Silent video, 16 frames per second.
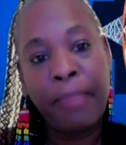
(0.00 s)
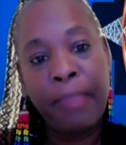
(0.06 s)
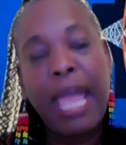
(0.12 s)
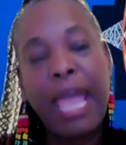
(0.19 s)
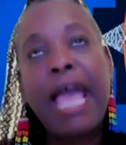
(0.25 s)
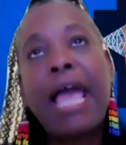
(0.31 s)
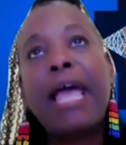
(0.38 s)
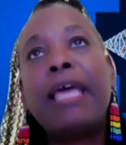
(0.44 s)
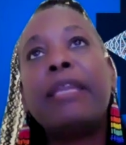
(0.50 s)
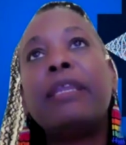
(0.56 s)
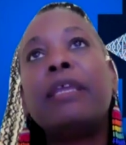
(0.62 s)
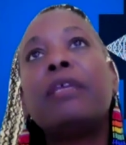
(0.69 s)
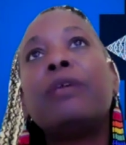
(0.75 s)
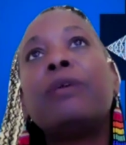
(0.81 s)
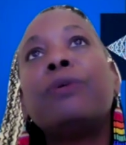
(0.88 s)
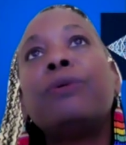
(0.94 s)
And
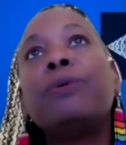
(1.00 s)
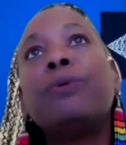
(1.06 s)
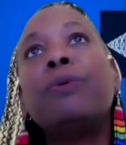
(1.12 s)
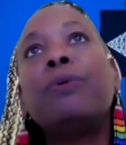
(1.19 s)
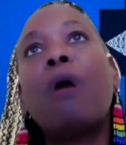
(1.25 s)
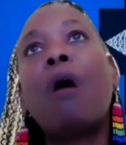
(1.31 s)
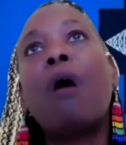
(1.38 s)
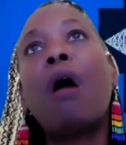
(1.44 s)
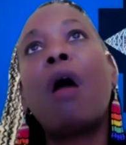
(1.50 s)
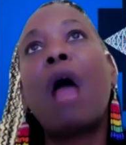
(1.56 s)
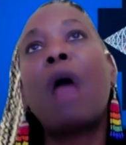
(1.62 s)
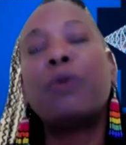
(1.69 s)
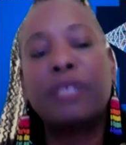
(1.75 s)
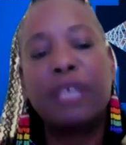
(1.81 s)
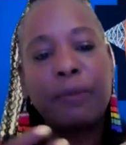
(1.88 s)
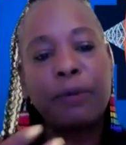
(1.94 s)
I
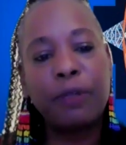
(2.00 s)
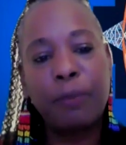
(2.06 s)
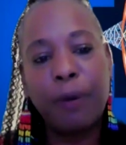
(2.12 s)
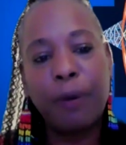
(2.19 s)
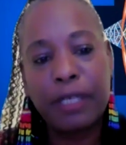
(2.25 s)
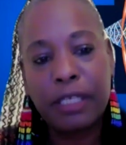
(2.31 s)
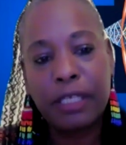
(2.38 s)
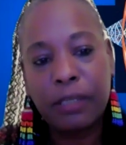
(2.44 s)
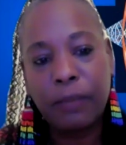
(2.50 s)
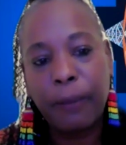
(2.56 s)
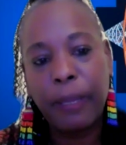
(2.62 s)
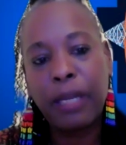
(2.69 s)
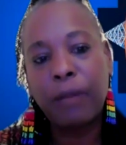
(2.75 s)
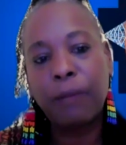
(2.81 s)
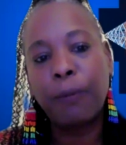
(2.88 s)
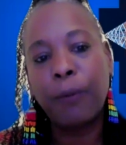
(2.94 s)
was able to
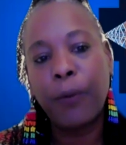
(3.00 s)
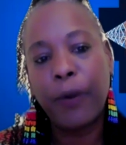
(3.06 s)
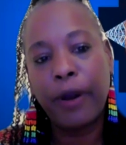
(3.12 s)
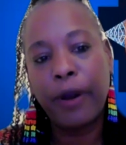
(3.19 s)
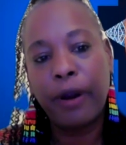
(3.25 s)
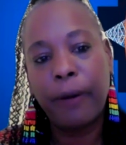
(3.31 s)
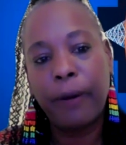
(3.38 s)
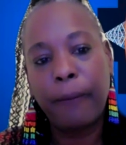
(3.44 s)
participate in prayer.